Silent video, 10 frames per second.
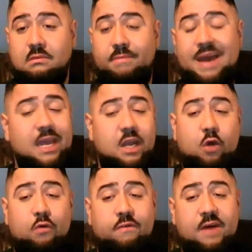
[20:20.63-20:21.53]
back in
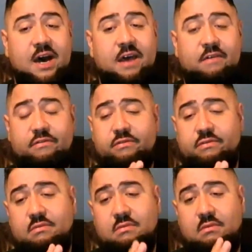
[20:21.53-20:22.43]
05.
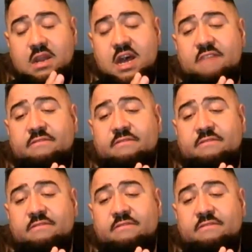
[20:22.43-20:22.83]
I